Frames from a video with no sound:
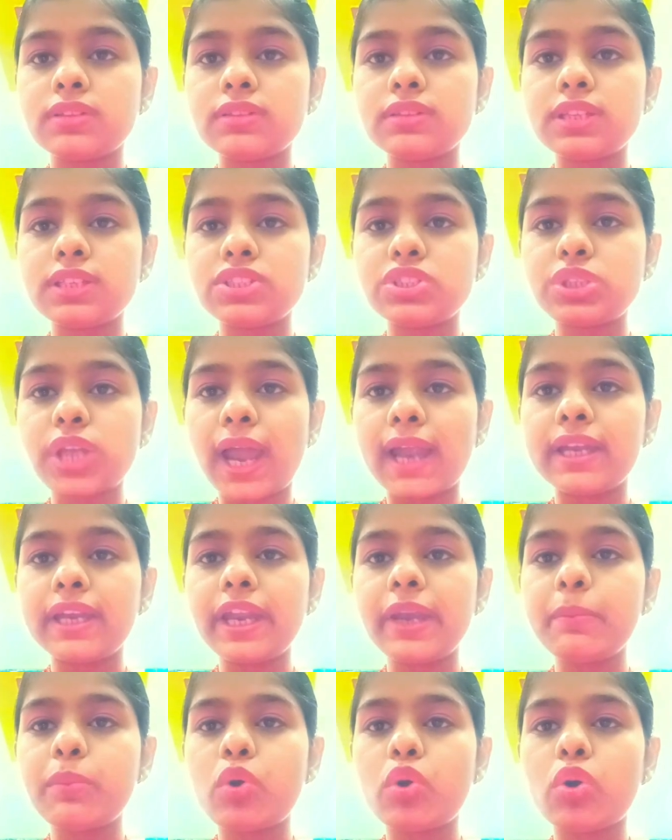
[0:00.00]
the
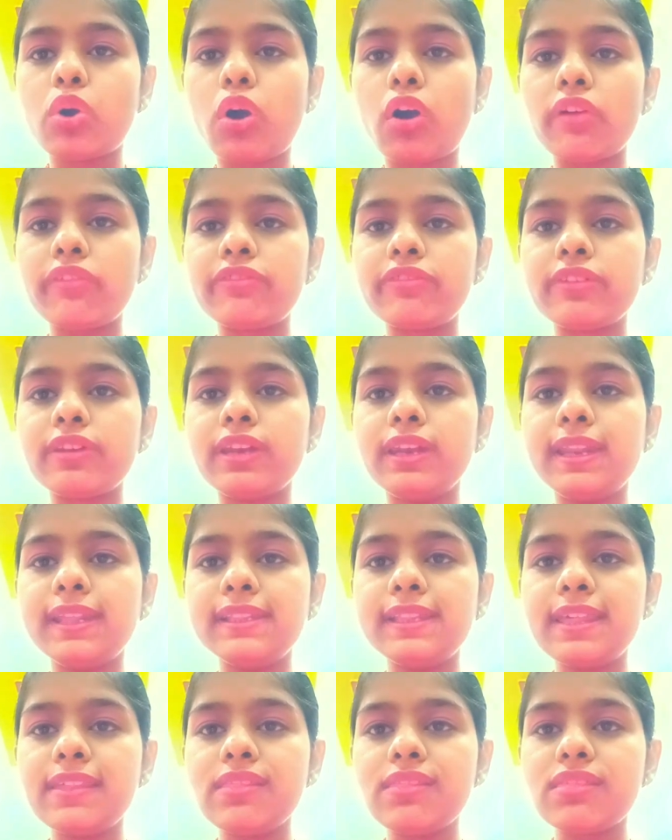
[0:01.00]
standard book of
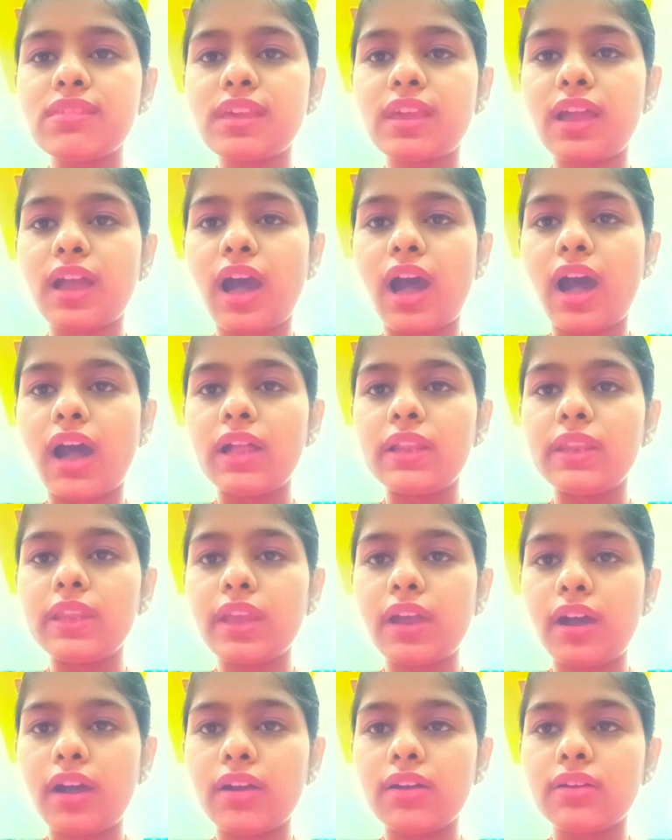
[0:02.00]
Nitin
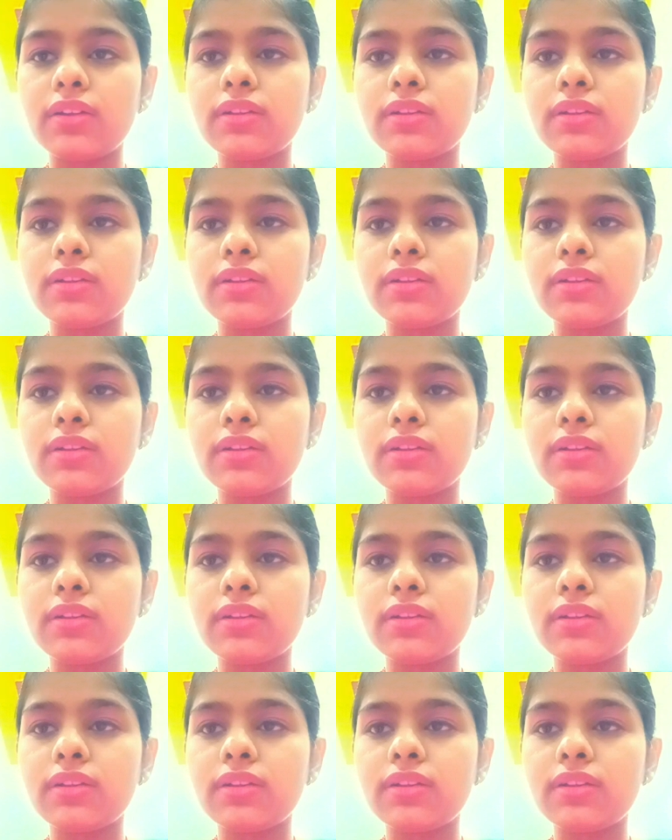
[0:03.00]
Singhania.